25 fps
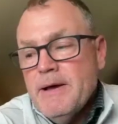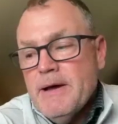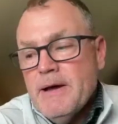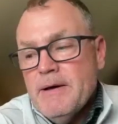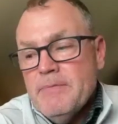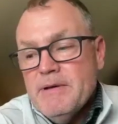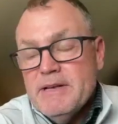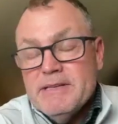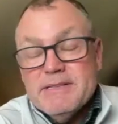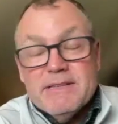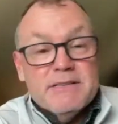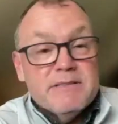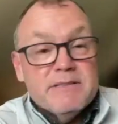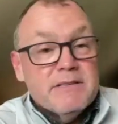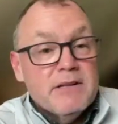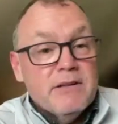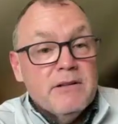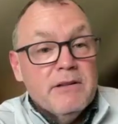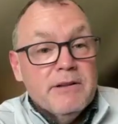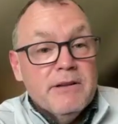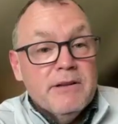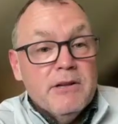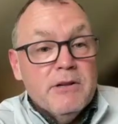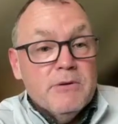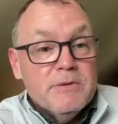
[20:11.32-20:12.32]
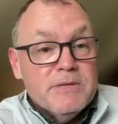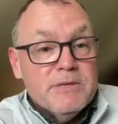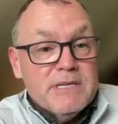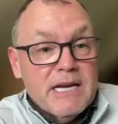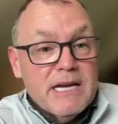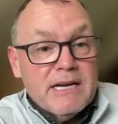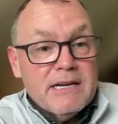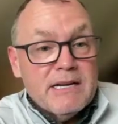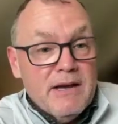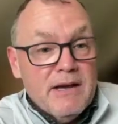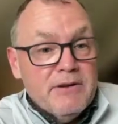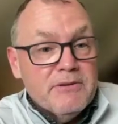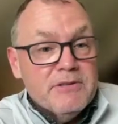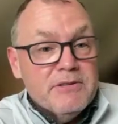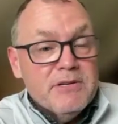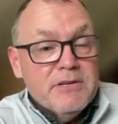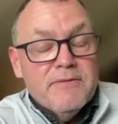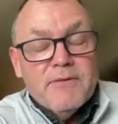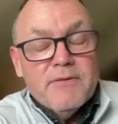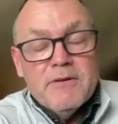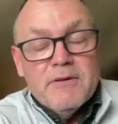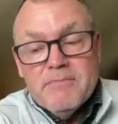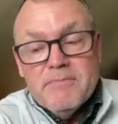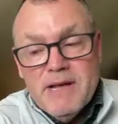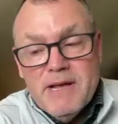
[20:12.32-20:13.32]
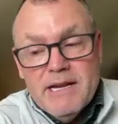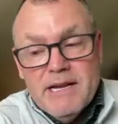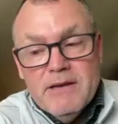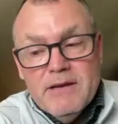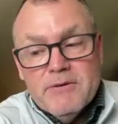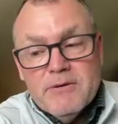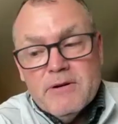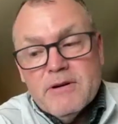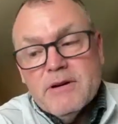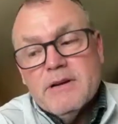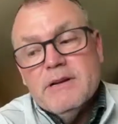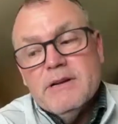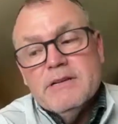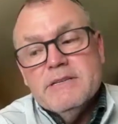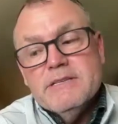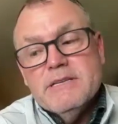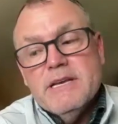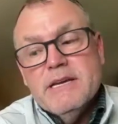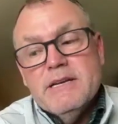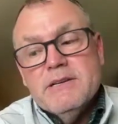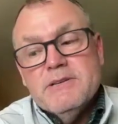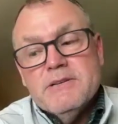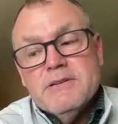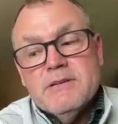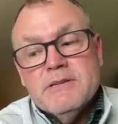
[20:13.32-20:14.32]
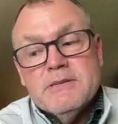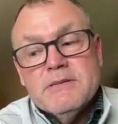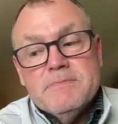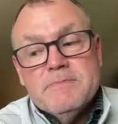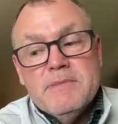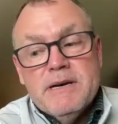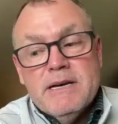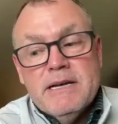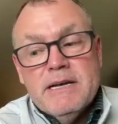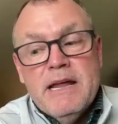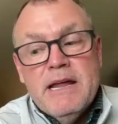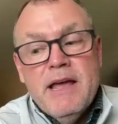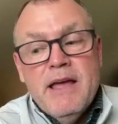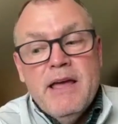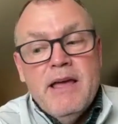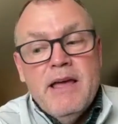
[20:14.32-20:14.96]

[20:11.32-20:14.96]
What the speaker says: as it's still a new technology for many organizations, but